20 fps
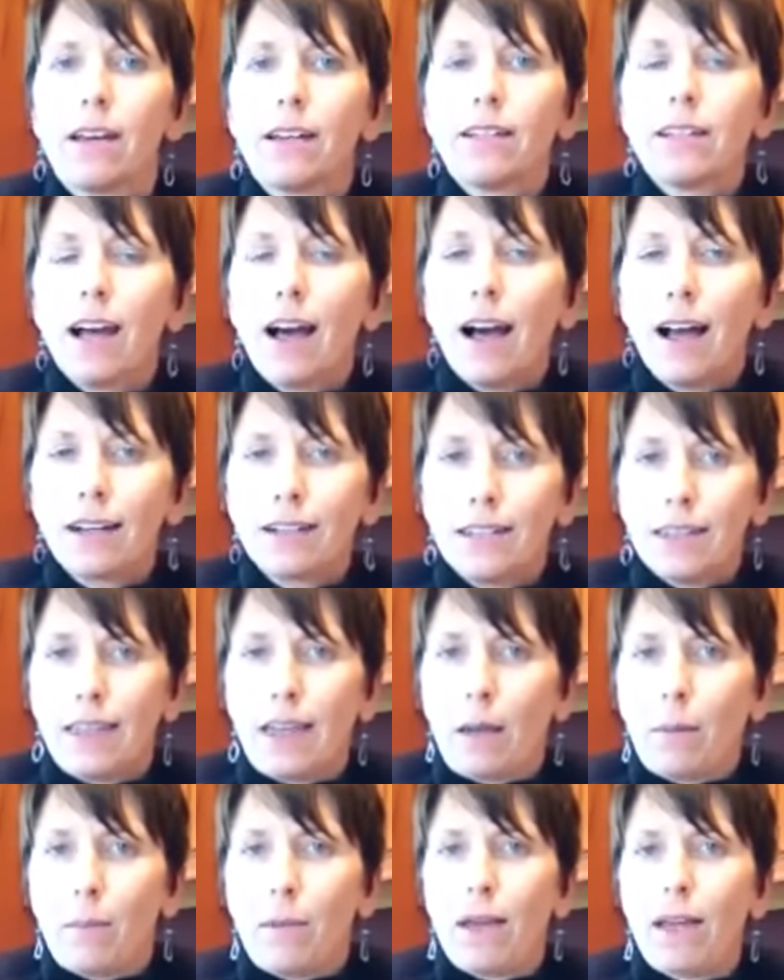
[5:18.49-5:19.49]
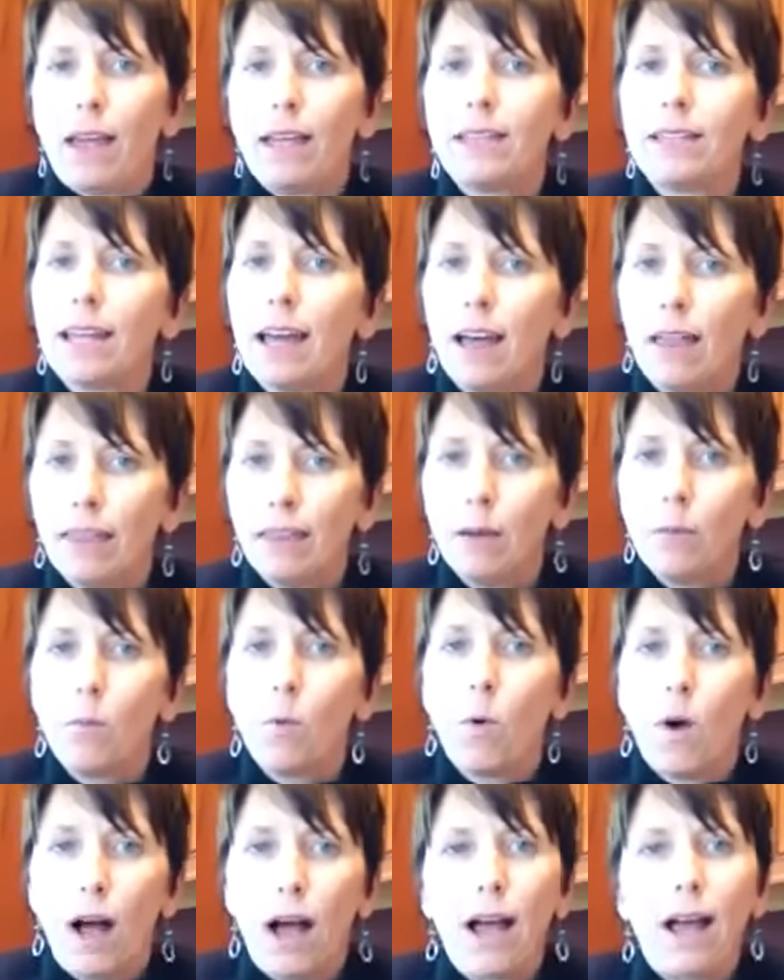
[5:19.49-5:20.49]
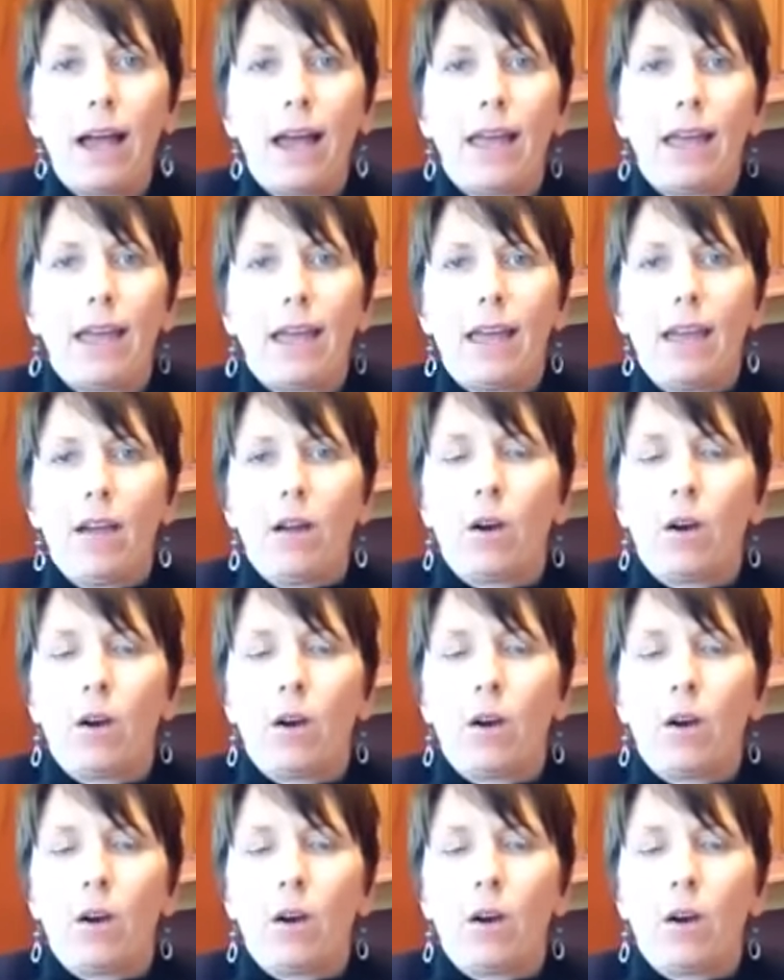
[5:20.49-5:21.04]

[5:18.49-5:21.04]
Talk to them and tell them why